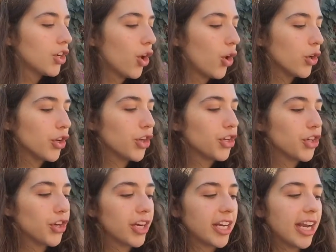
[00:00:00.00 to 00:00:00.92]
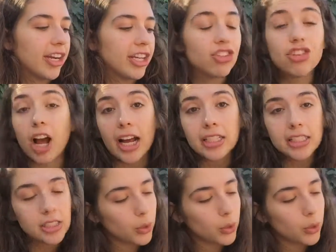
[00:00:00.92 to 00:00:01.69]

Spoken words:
know your urinary tract